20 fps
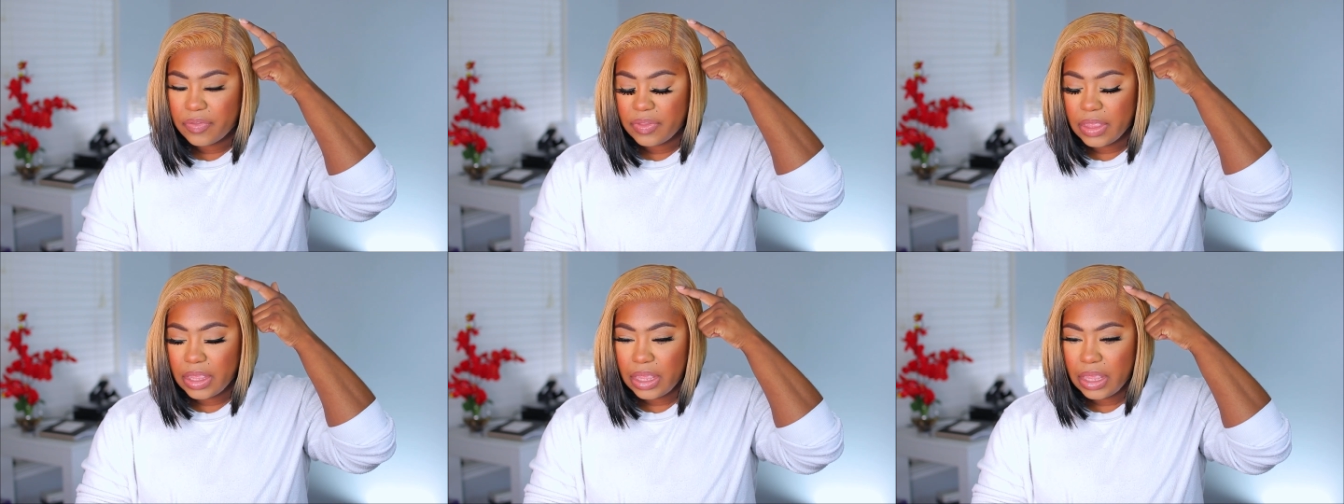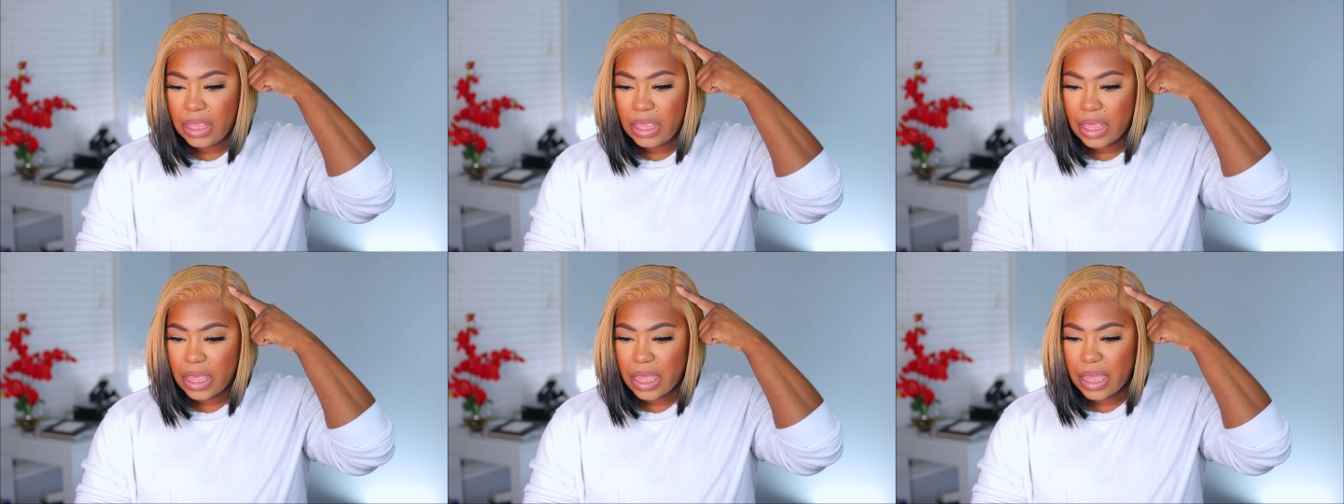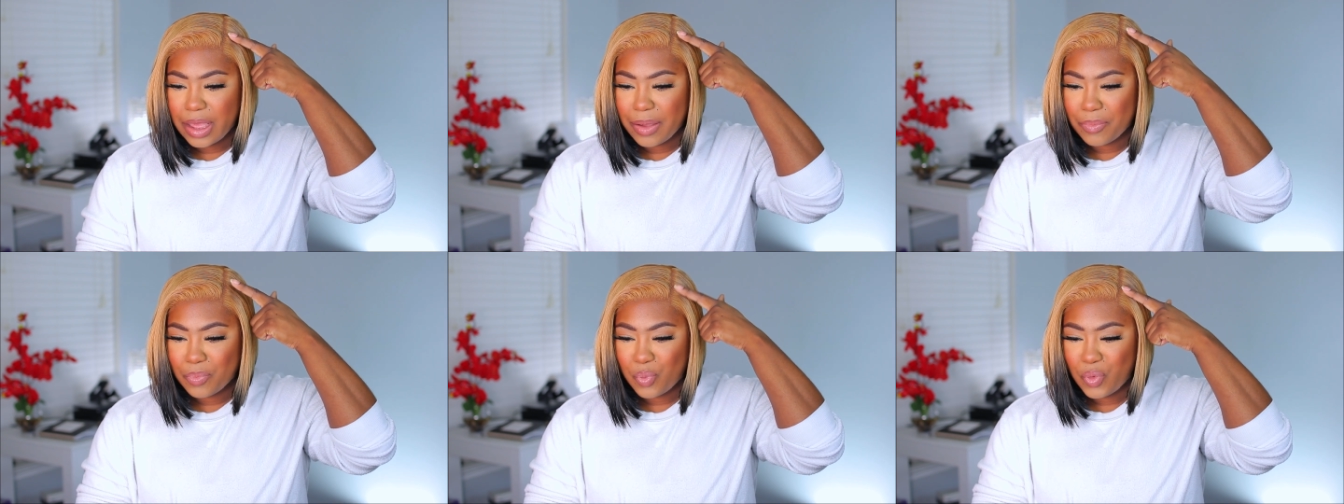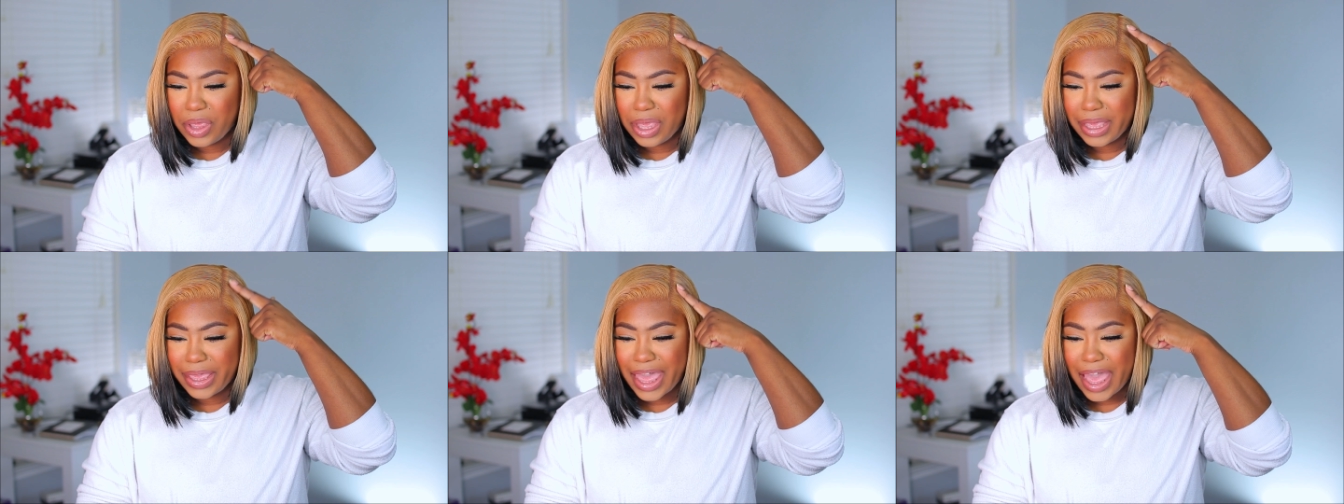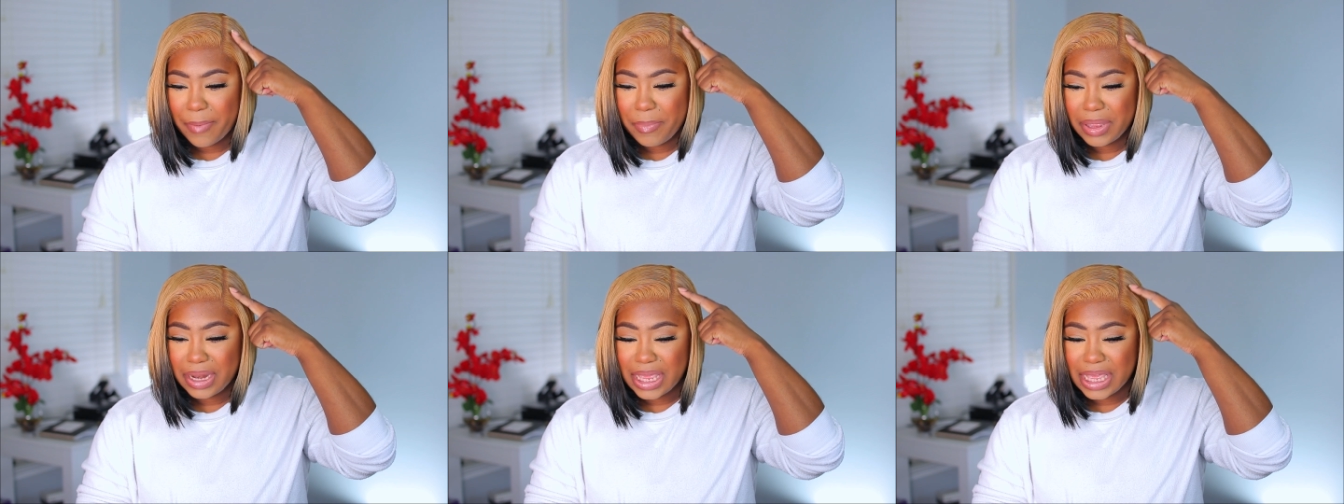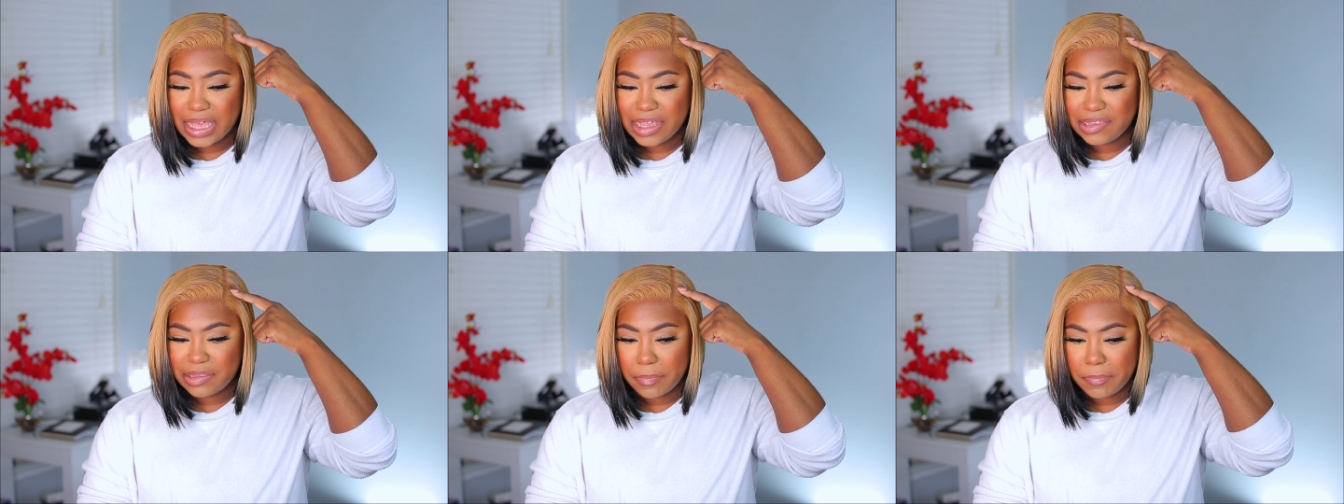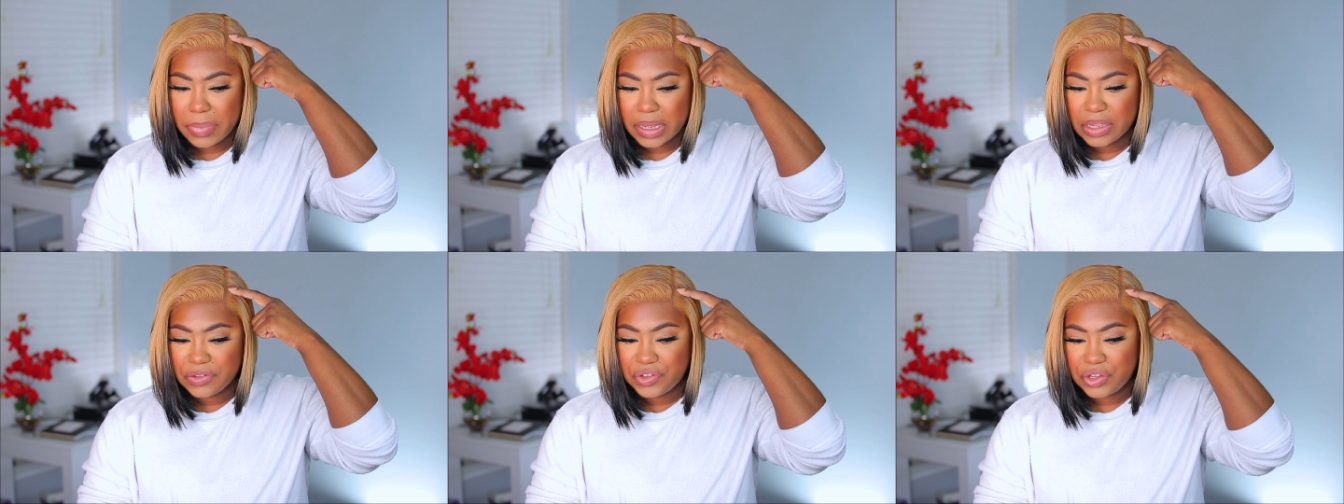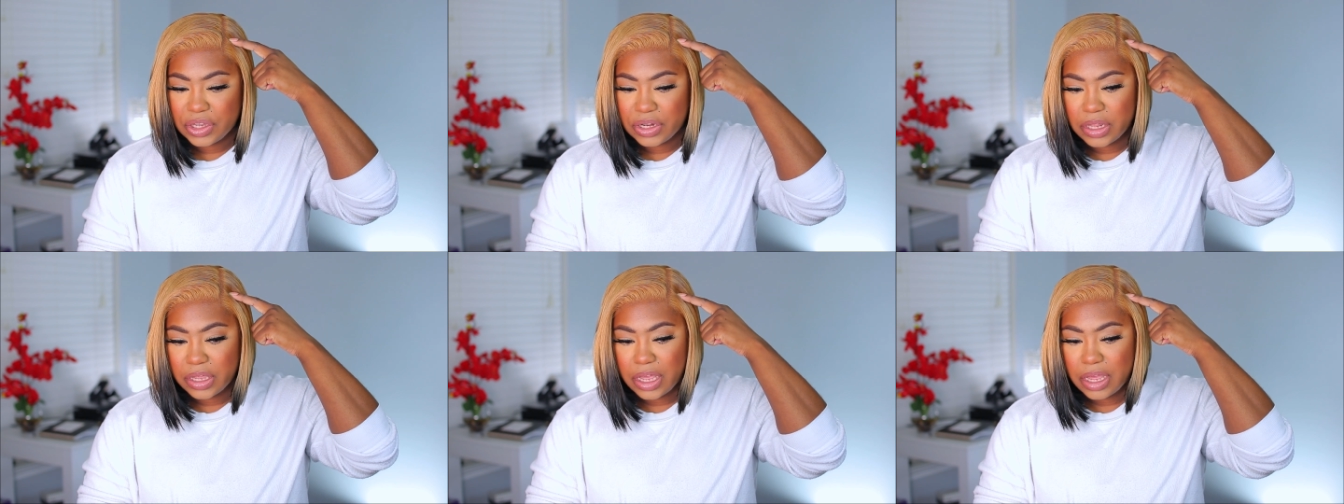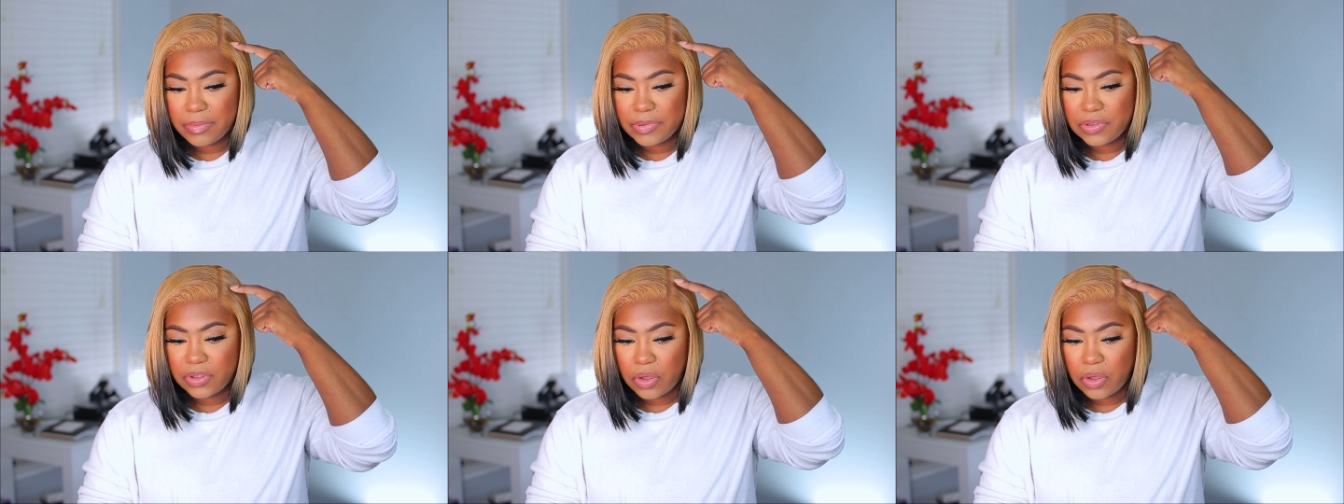the um, wig cap, it is bunching up.